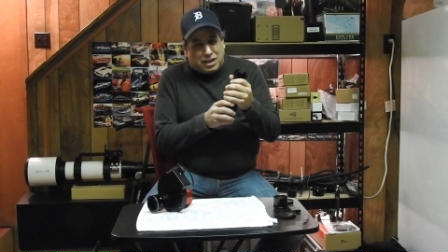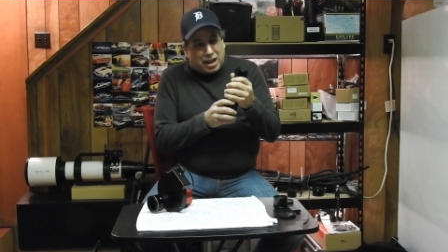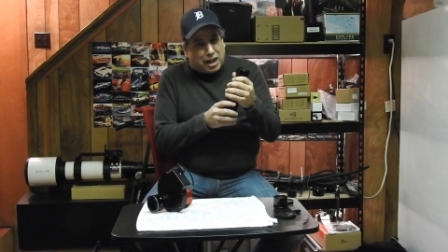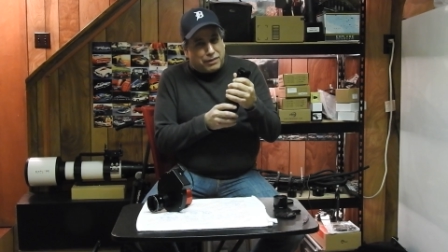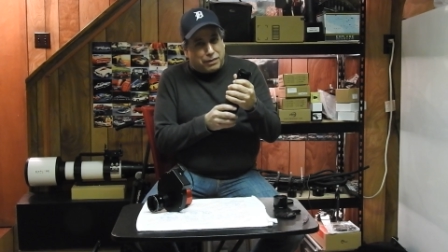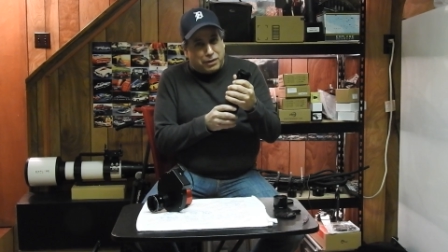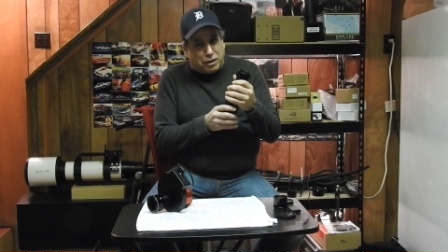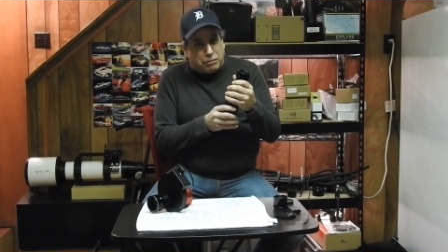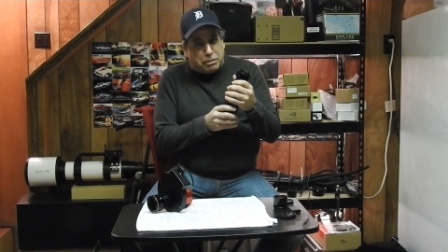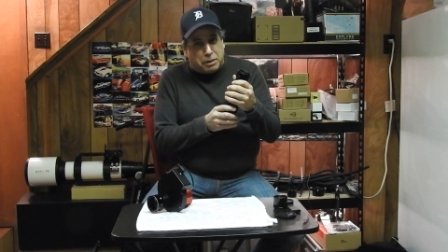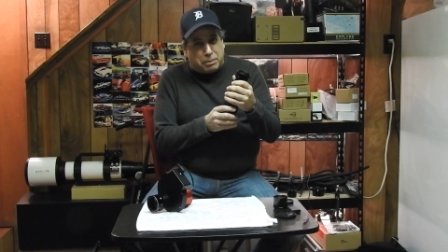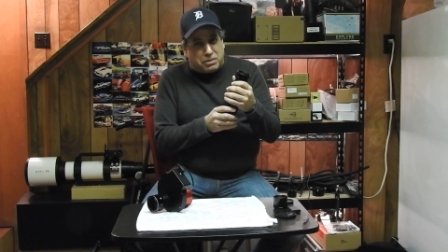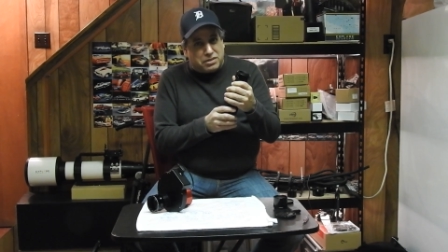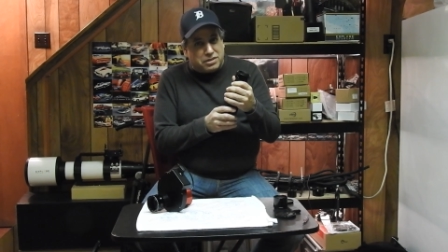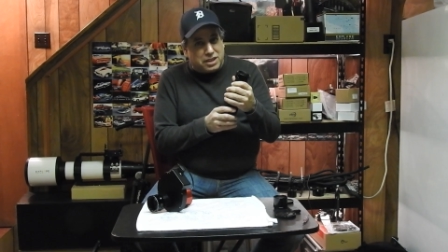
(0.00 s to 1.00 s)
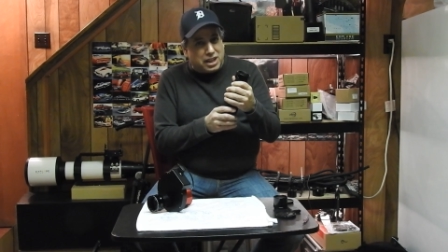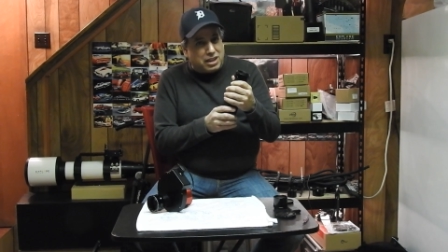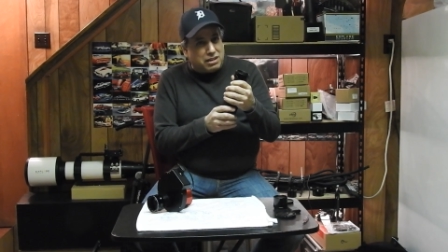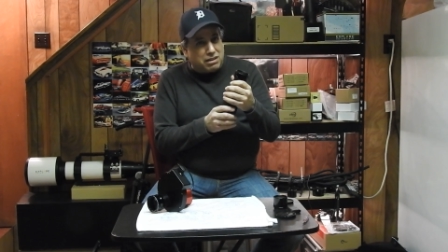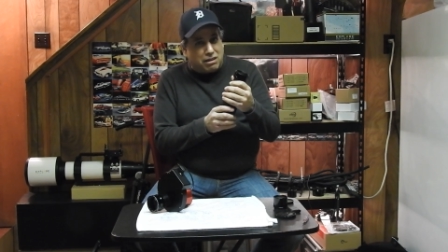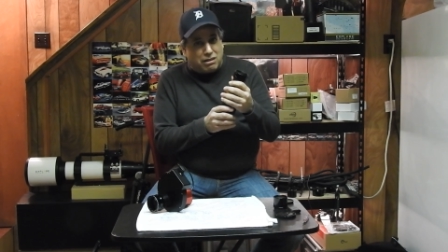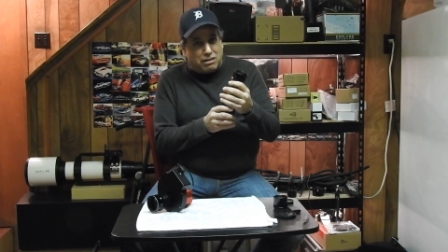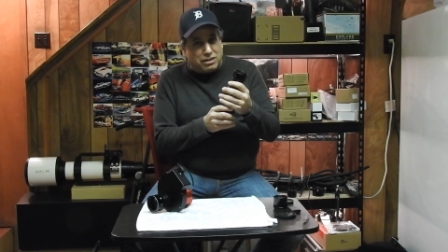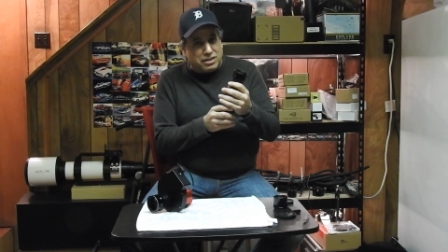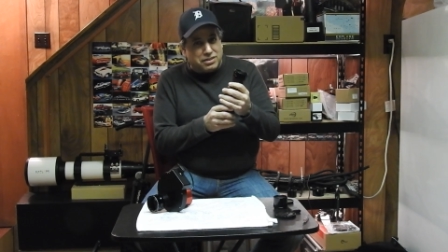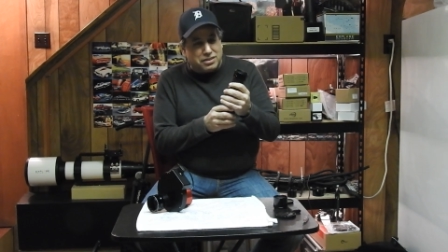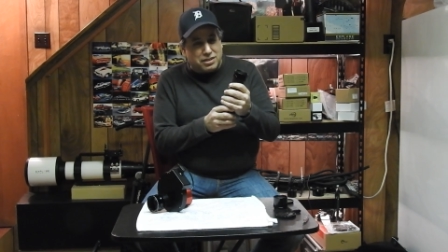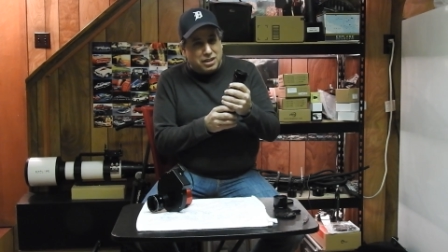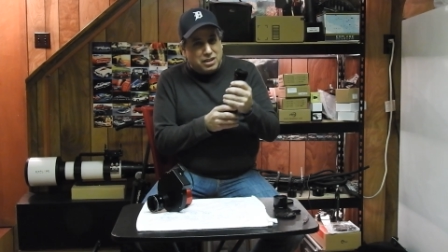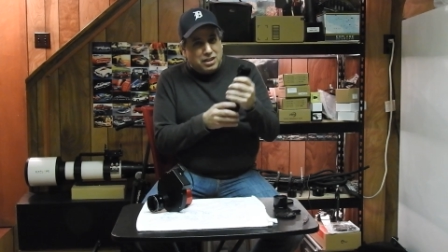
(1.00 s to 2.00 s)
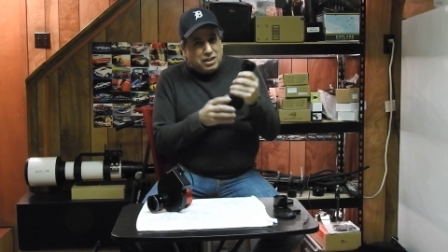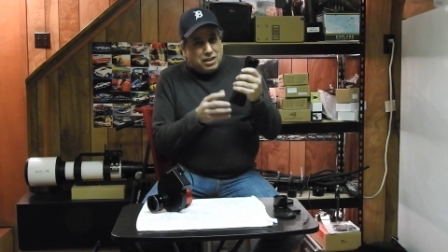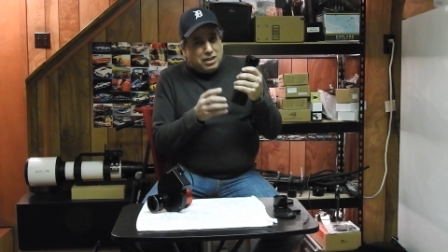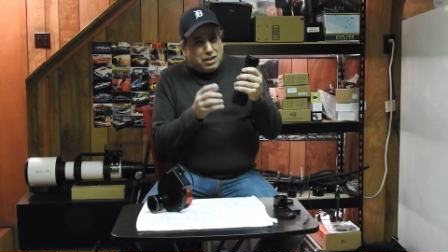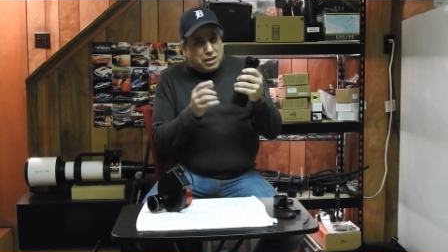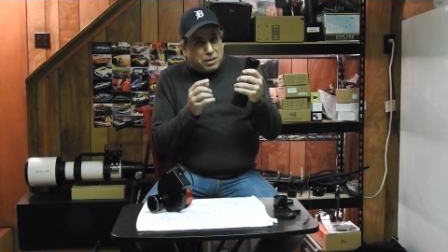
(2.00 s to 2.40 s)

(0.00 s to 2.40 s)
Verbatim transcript: I've heard people say, no, it's,